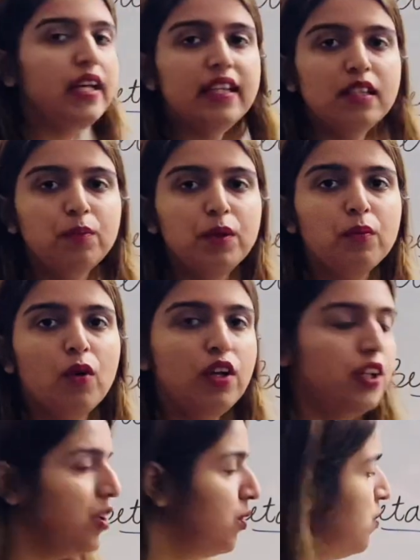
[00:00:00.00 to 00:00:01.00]
ATP
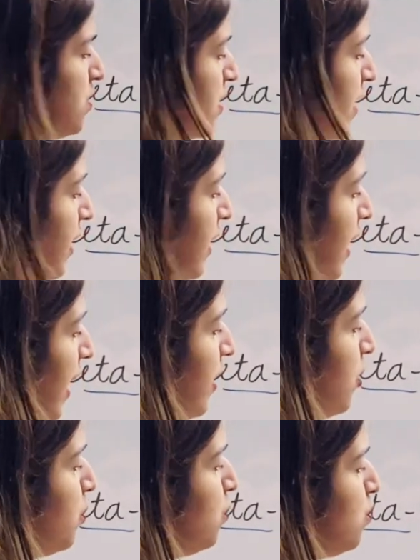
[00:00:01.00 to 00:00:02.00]
molecules
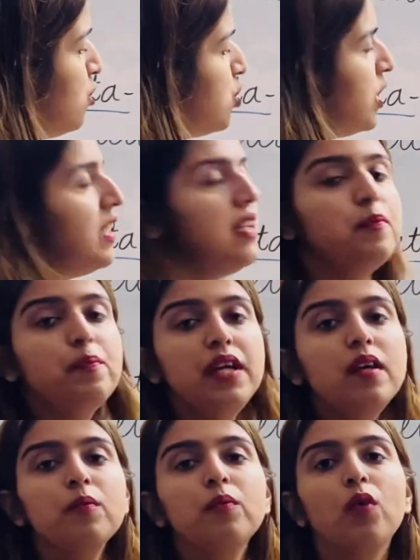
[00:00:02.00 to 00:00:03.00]
and 2 GTP
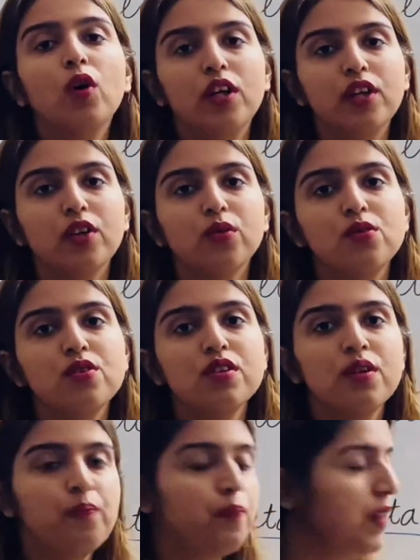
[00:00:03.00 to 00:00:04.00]

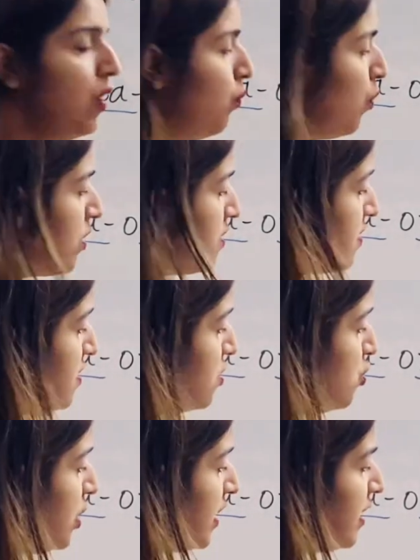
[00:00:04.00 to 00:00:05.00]
molecules. Now what is this
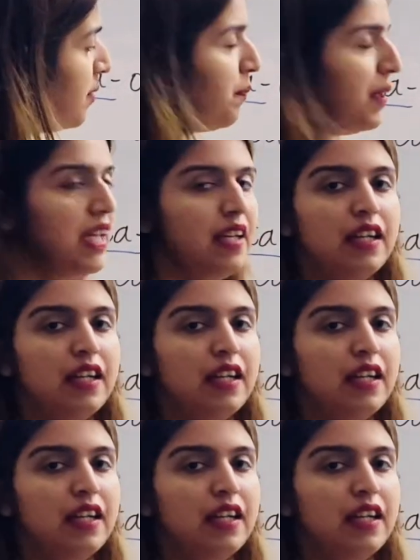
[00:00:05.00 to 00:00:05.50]
GTP?